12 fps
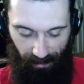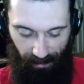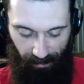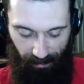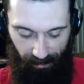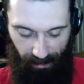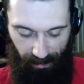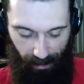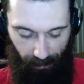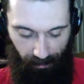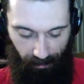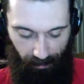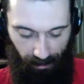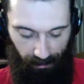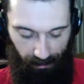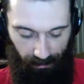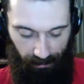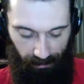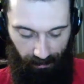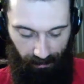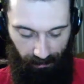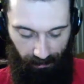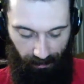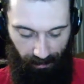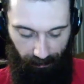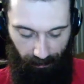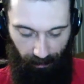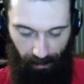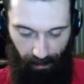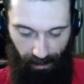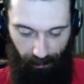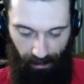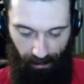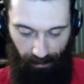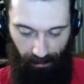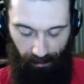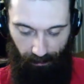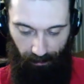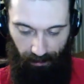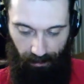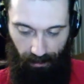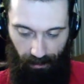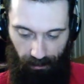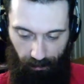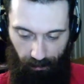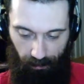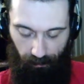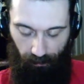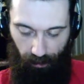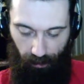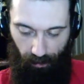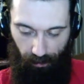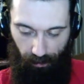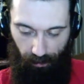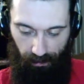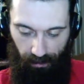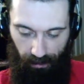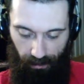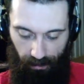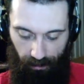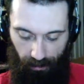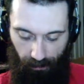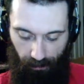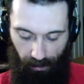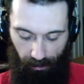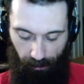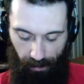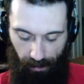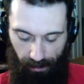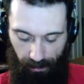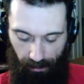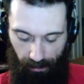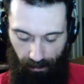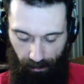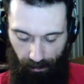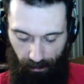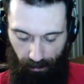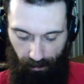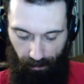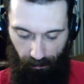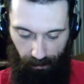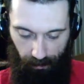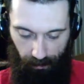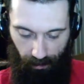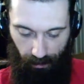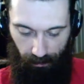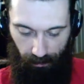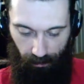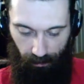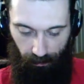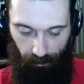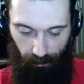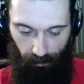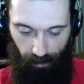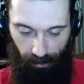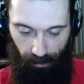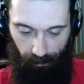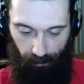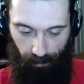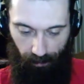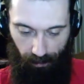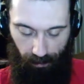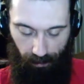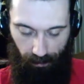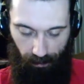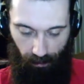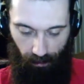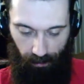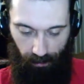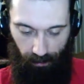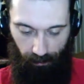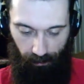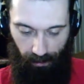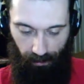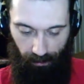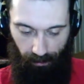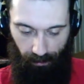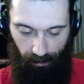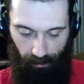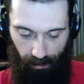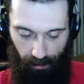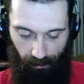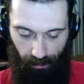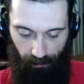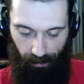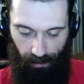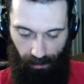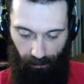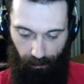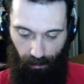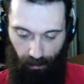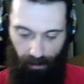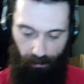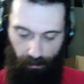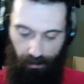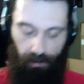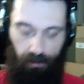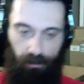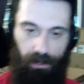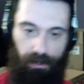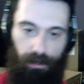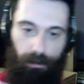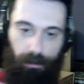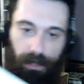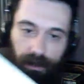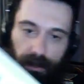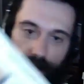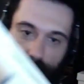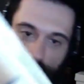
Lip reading: see an albatross that says "Kiss him goodbye, Beth," which cuts to a funeral where they're saying "Kiss your father goodbye," which cuts to Yorick and Beth getting ready for a Halloween party where she's dressed up like Zatanna.